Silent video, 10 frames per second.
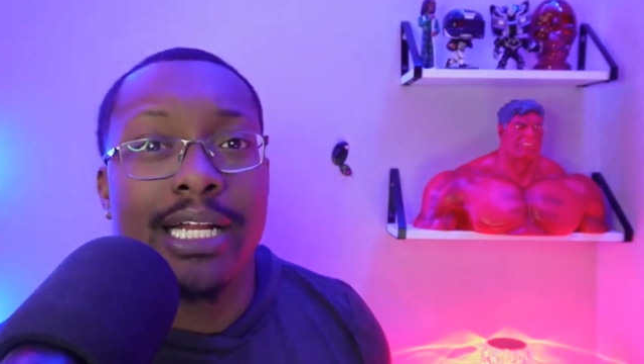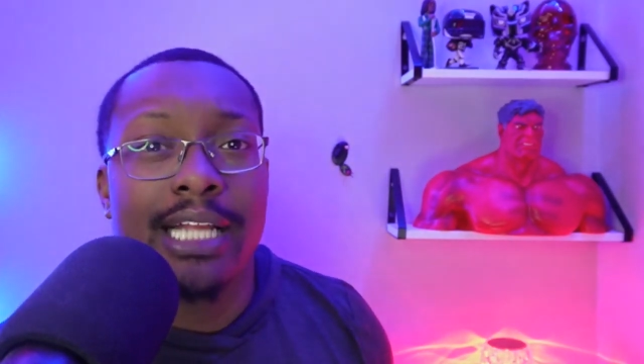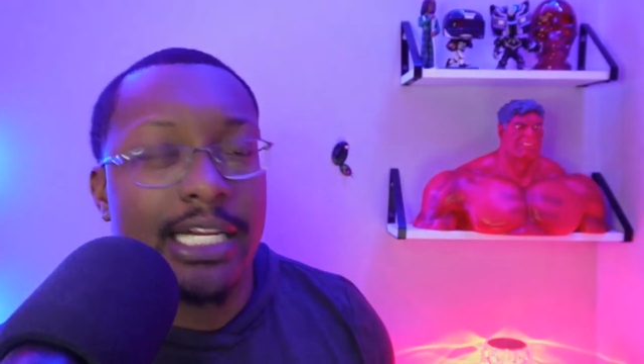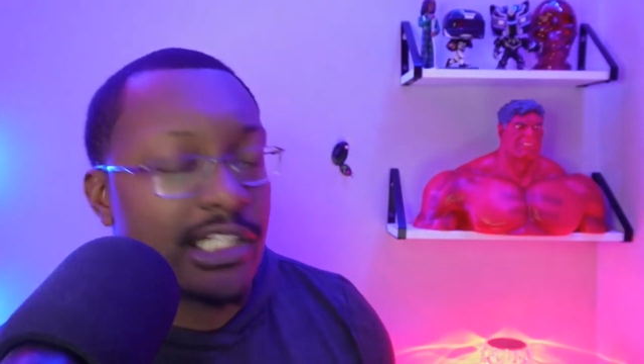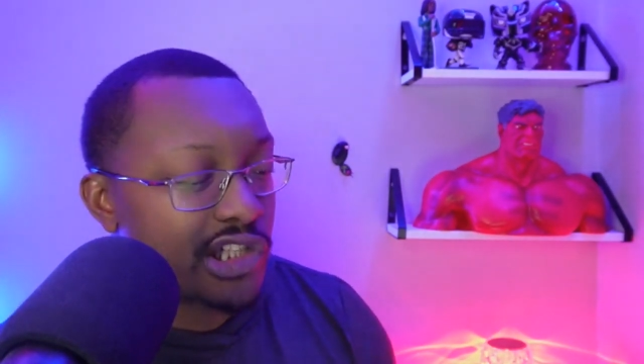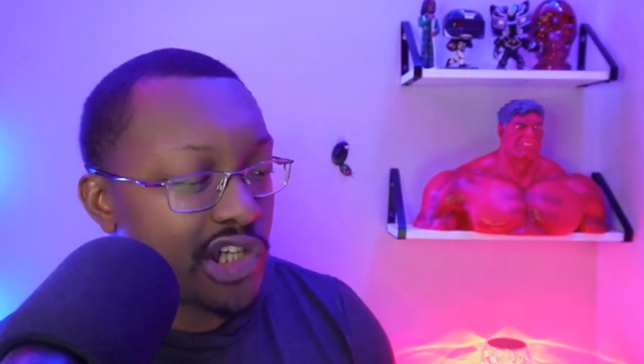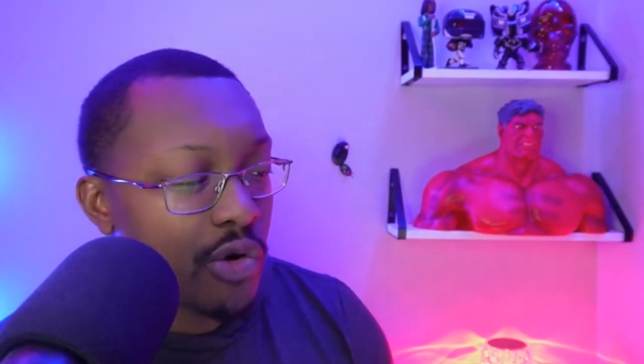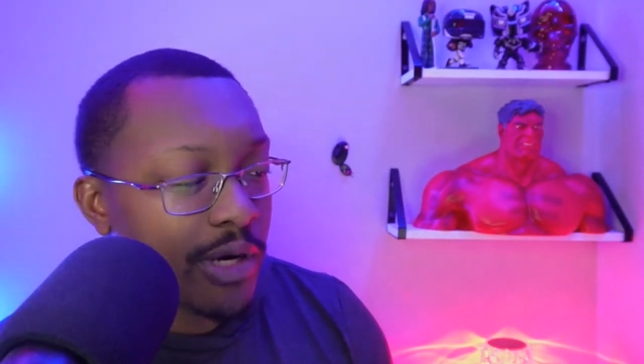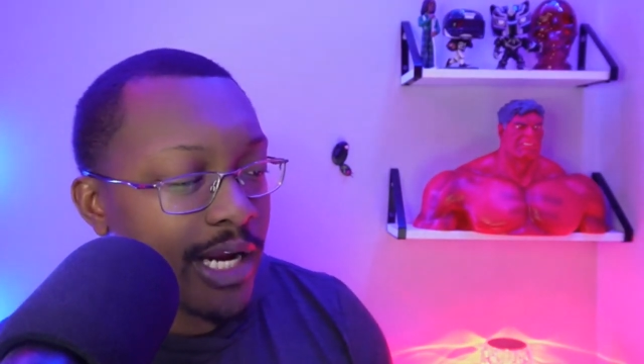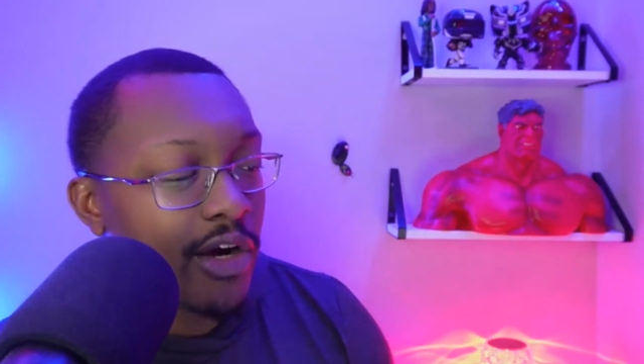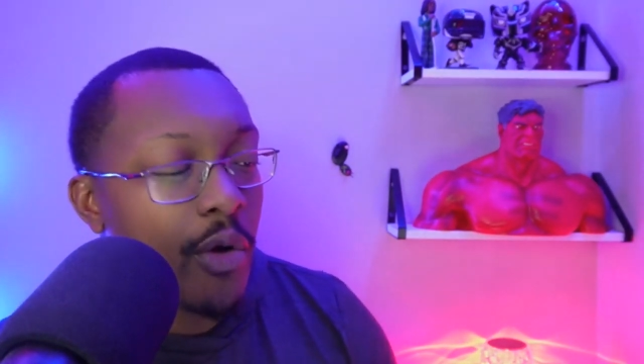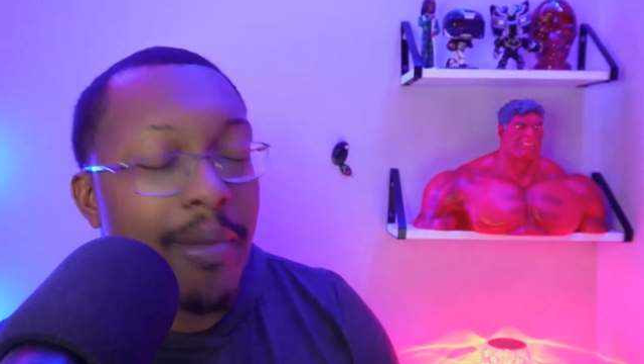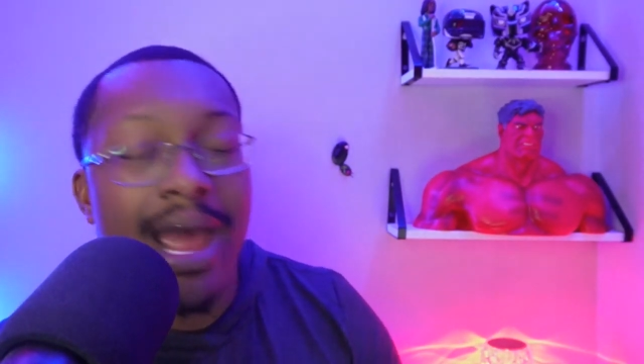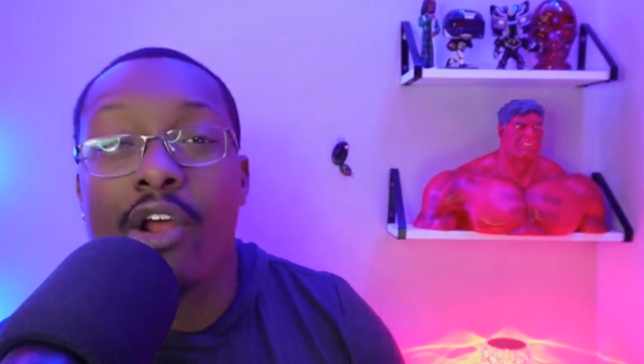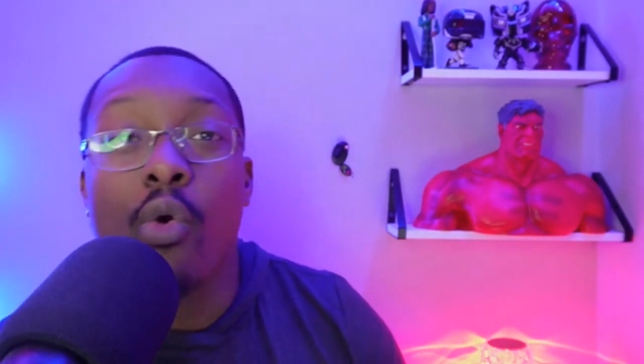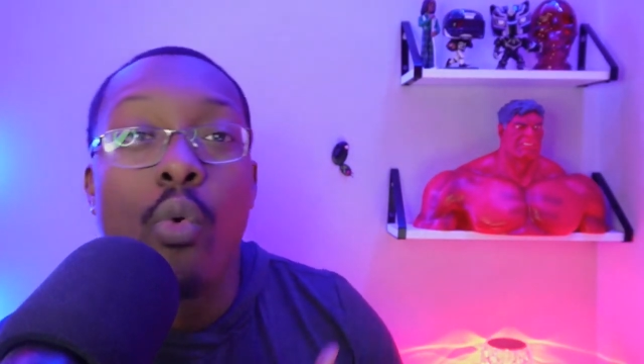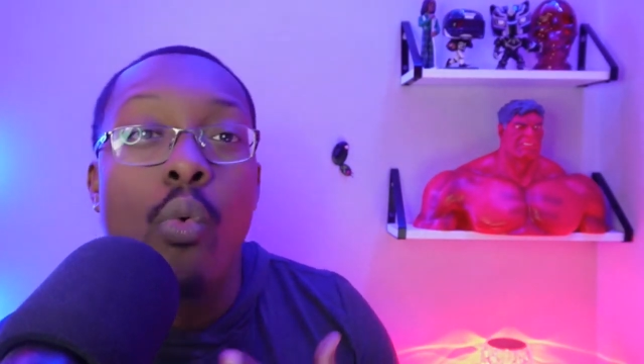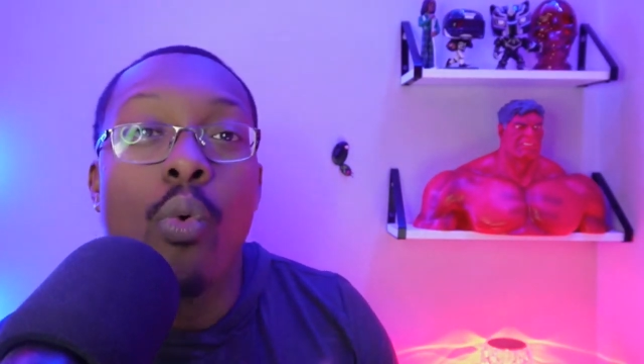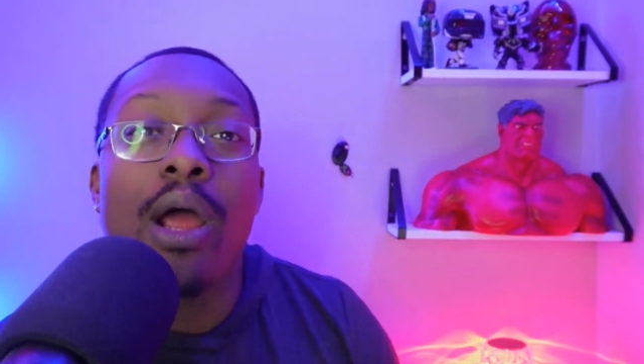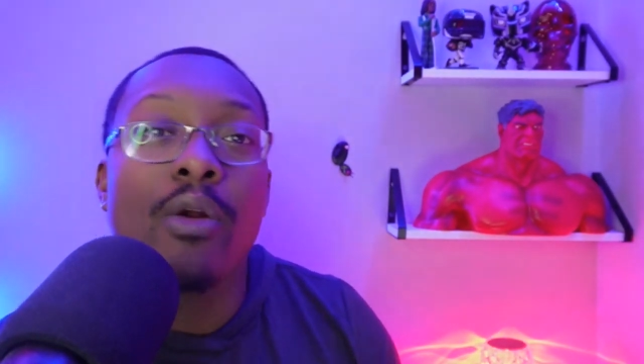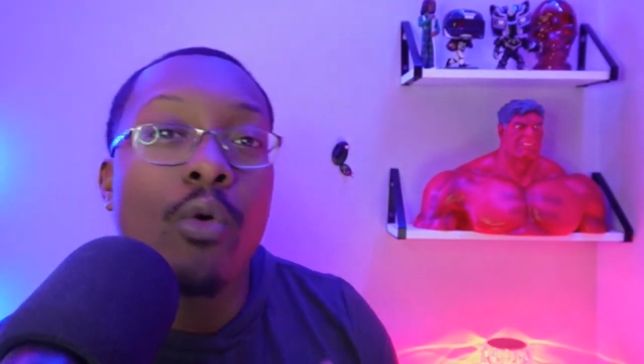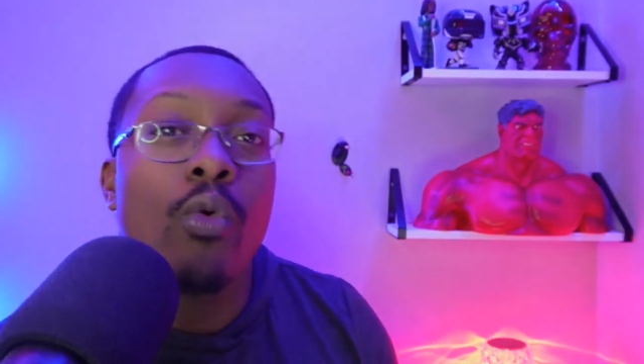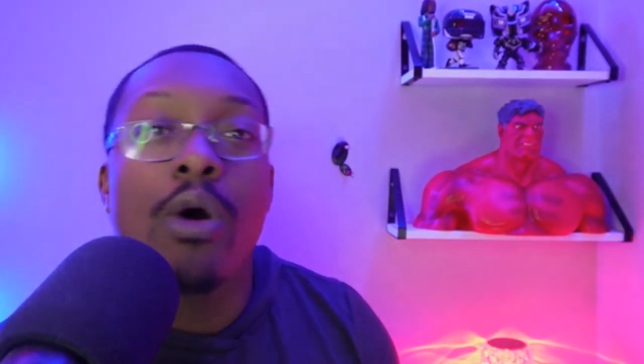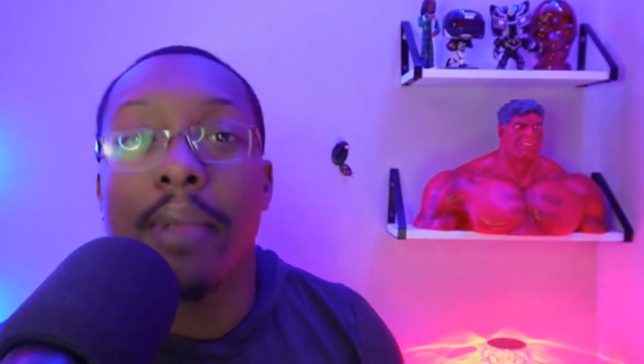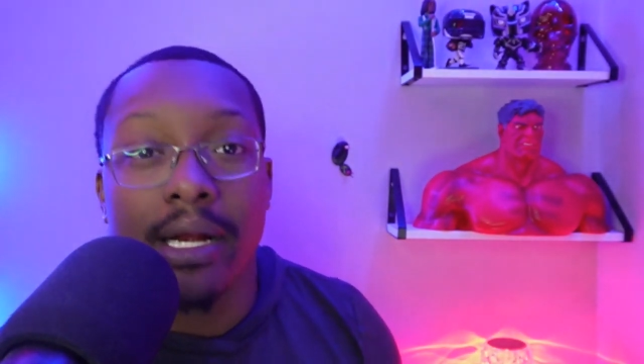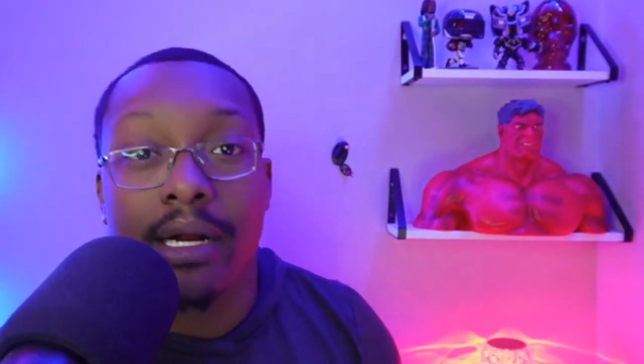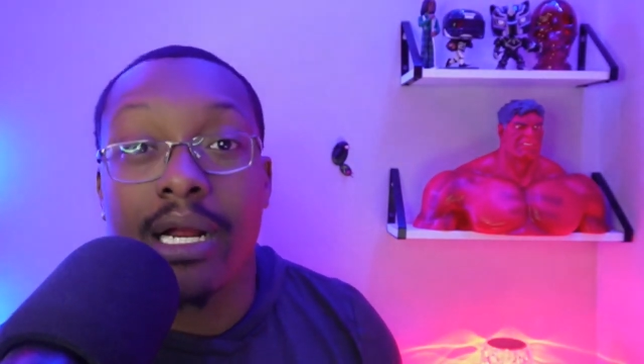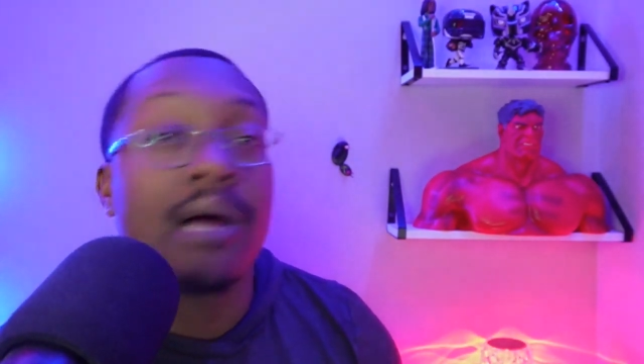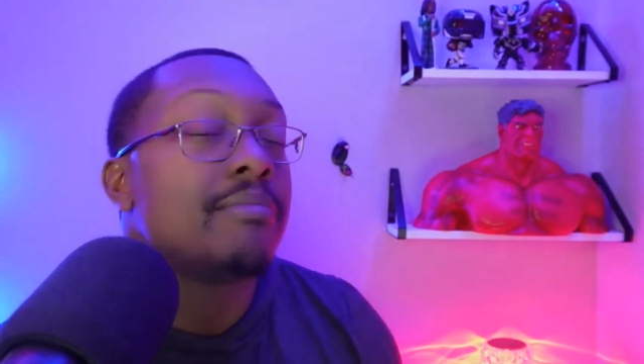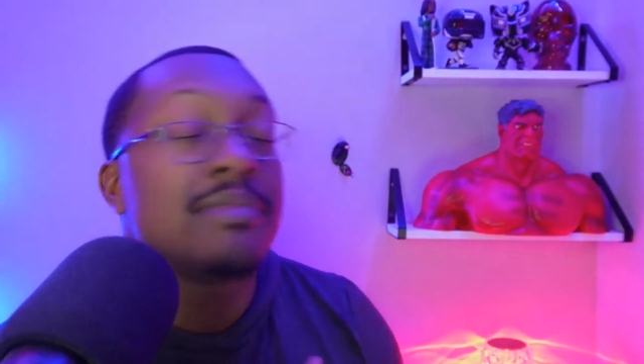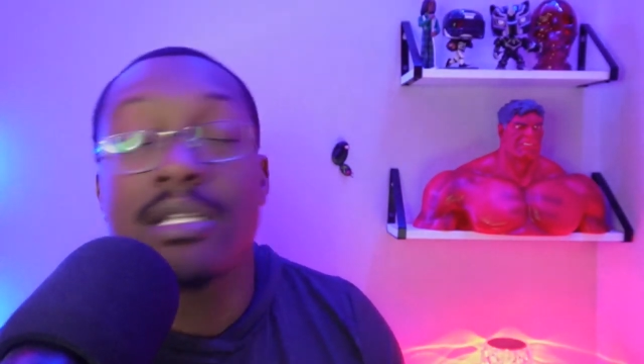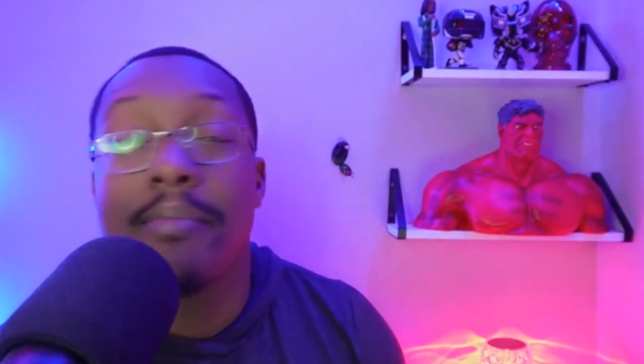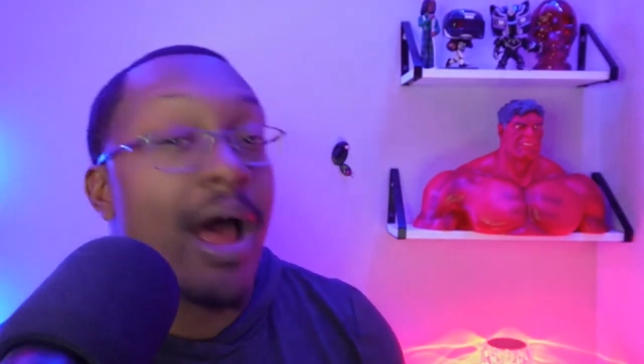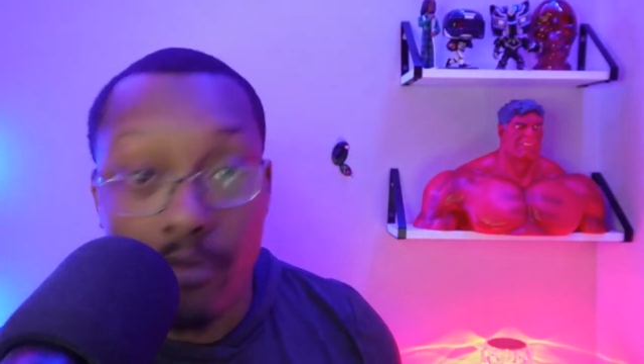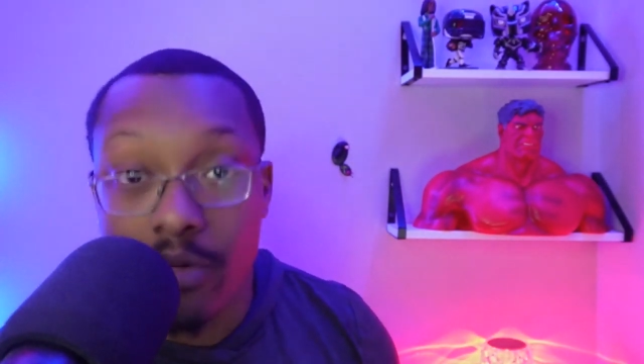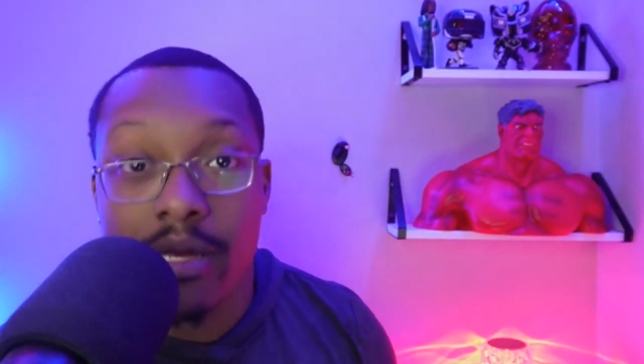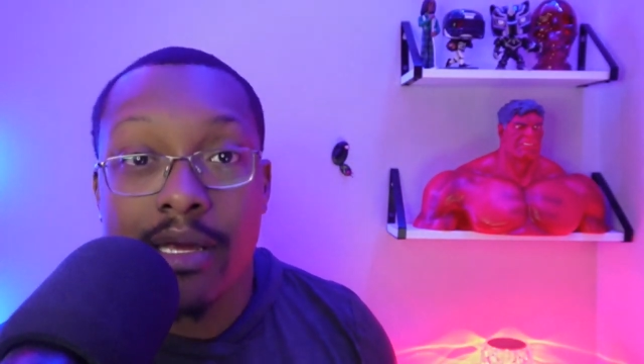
Like they just don't care no matter what woman comes about.